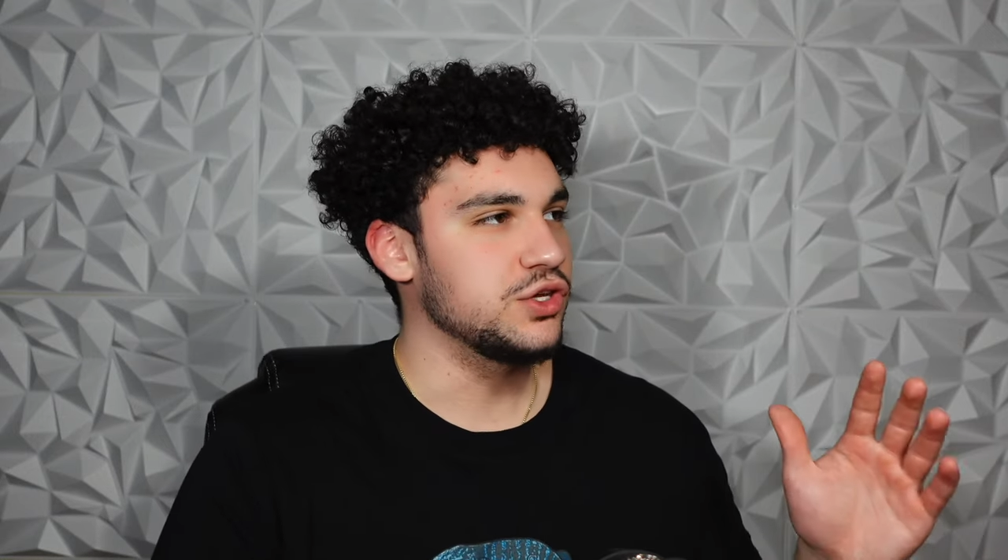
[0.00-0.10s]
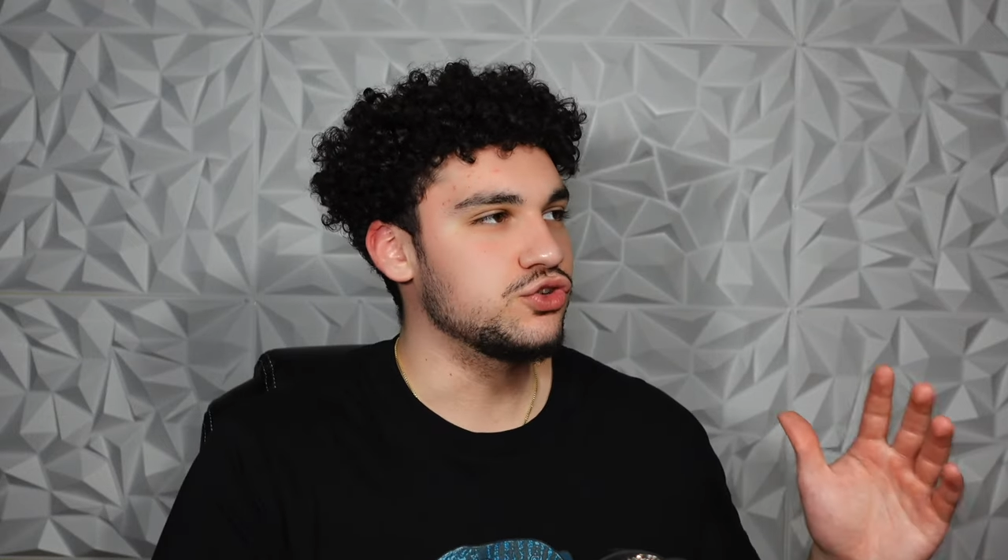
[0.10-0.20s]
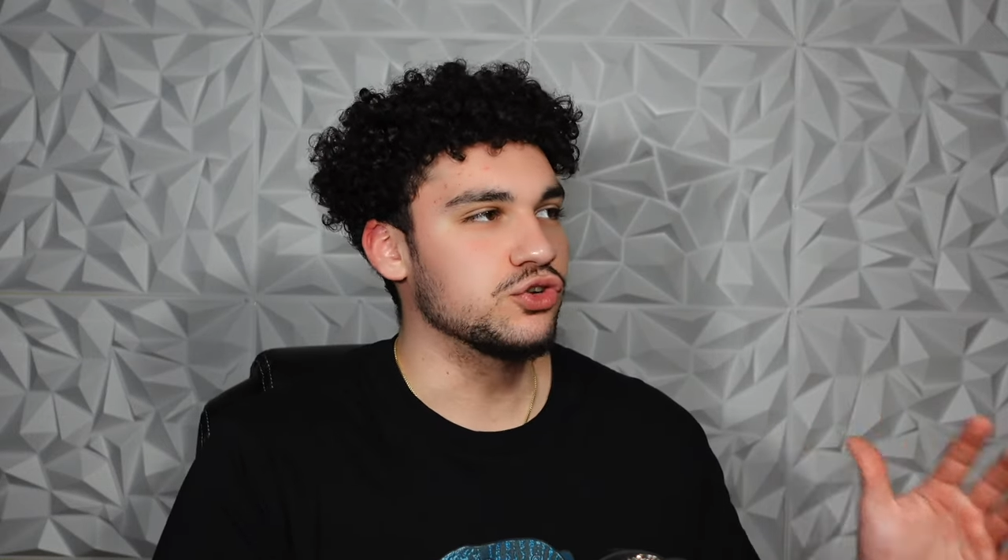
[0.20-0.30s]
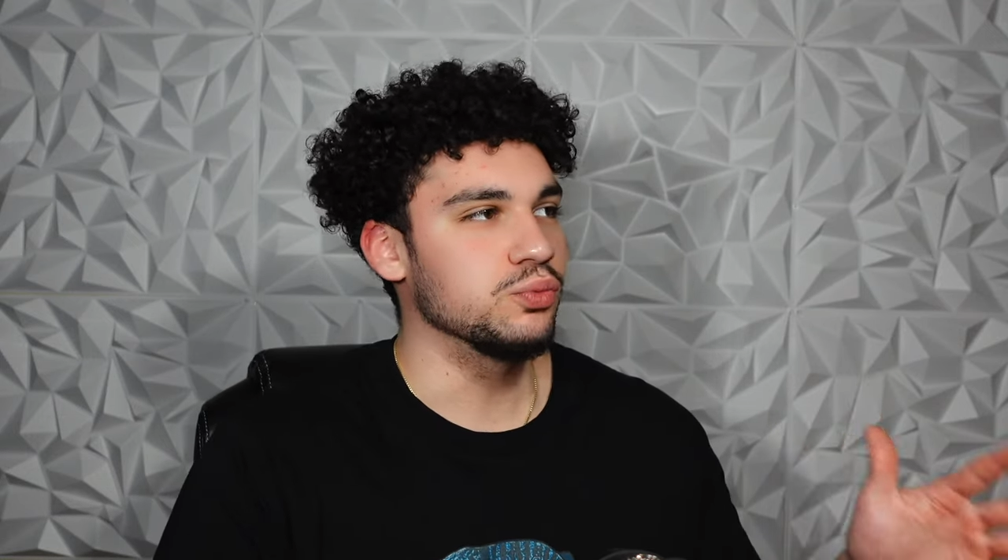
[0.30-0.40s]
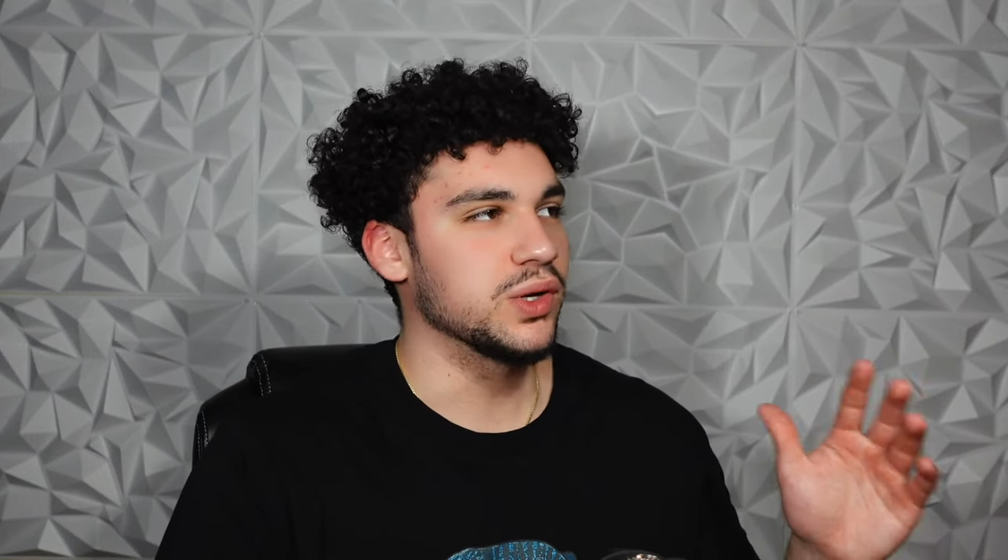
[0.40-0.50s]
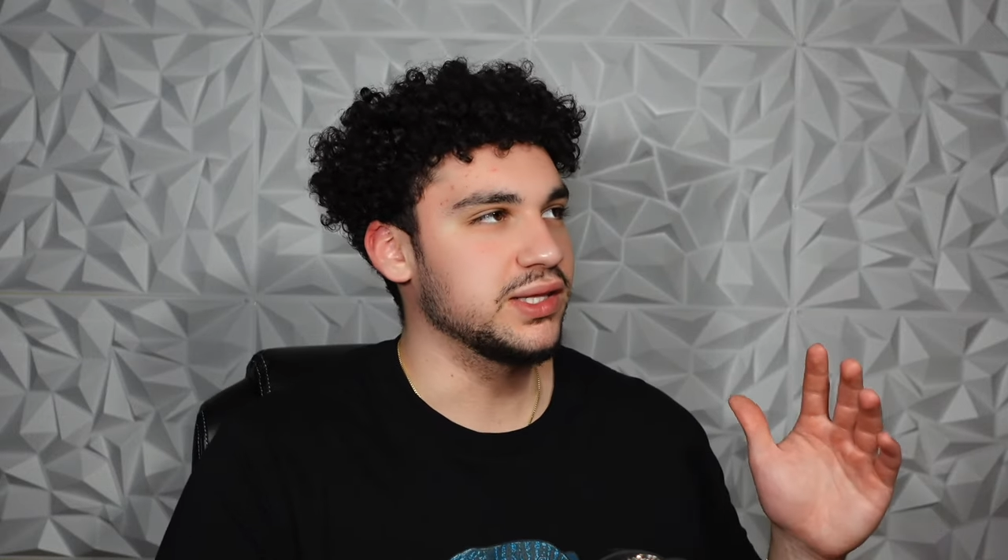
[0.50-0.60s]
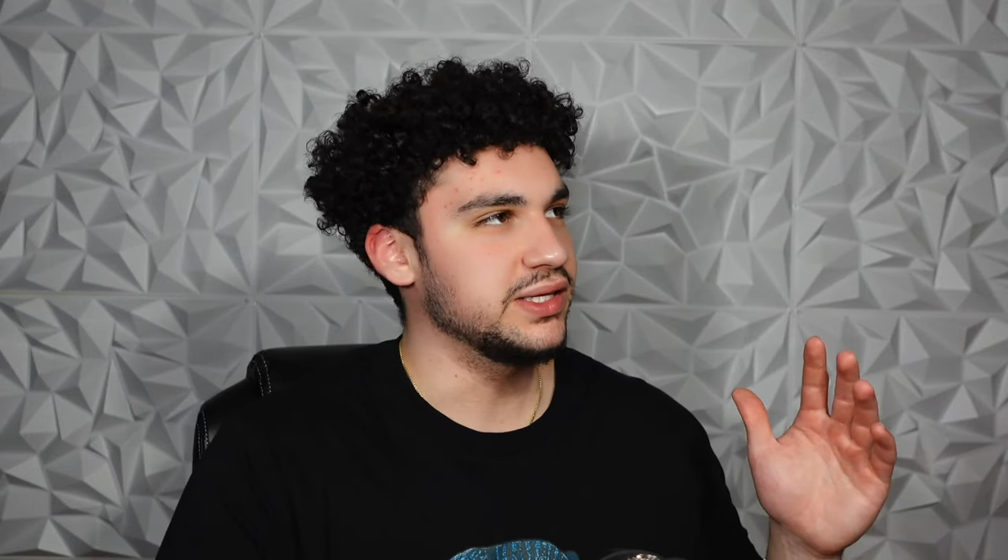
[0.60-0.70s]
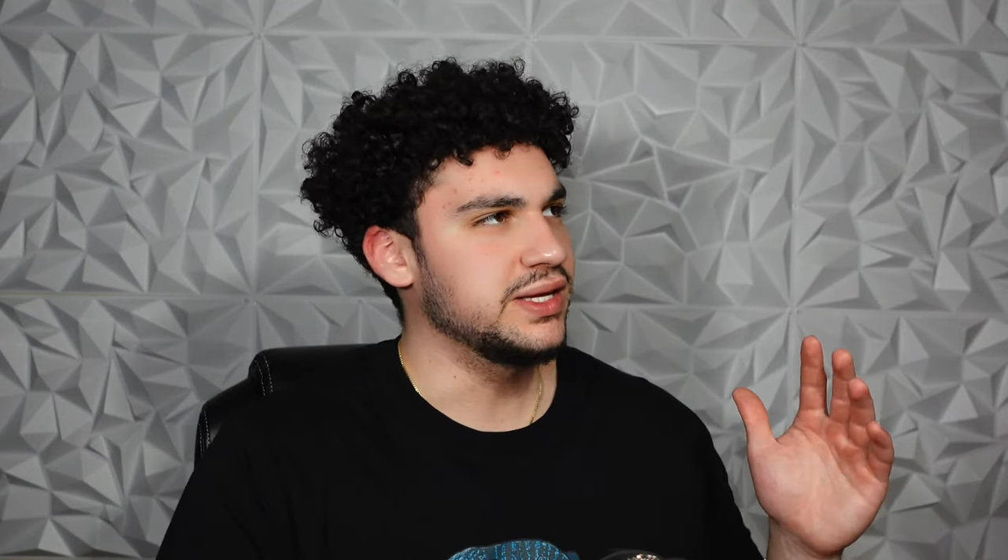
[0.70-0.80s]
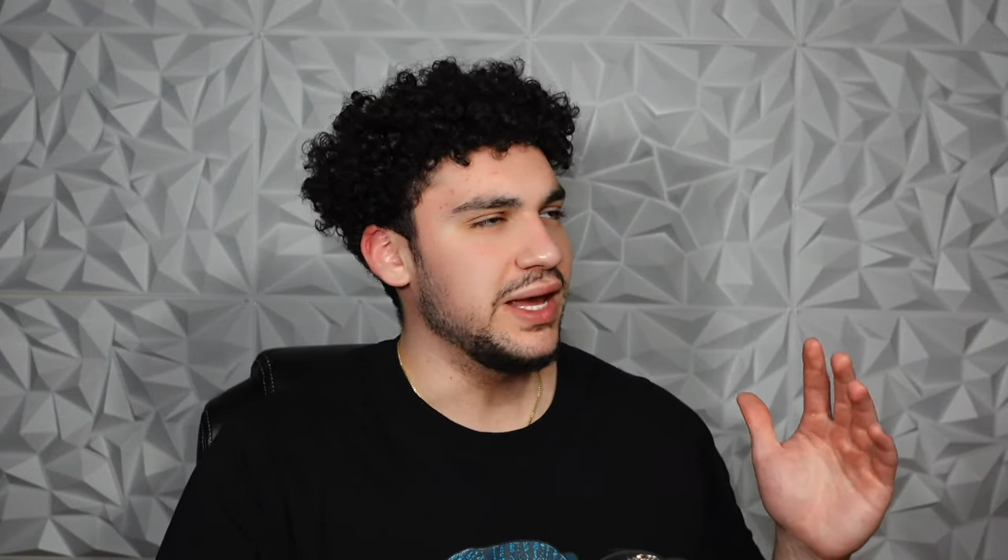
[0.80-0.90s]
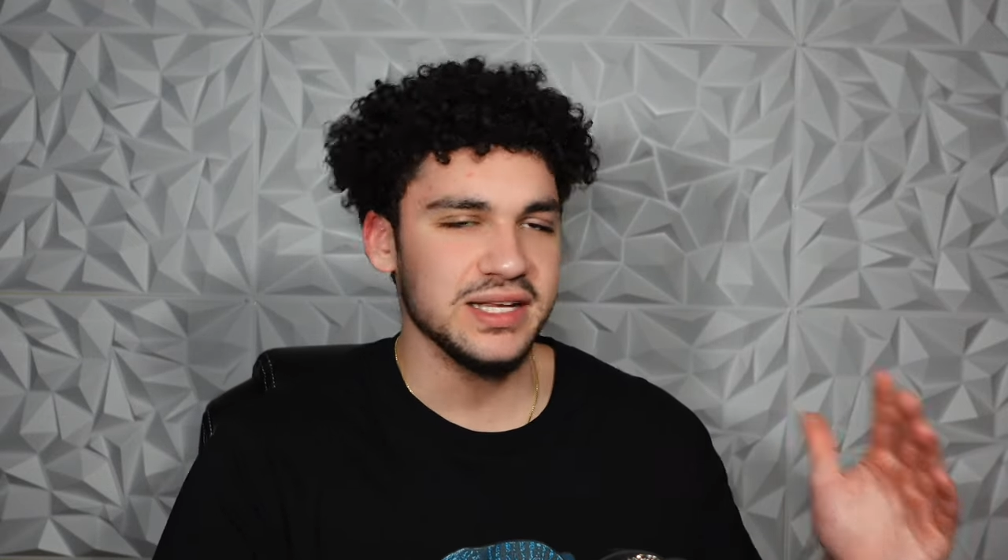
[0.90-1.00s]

that you should really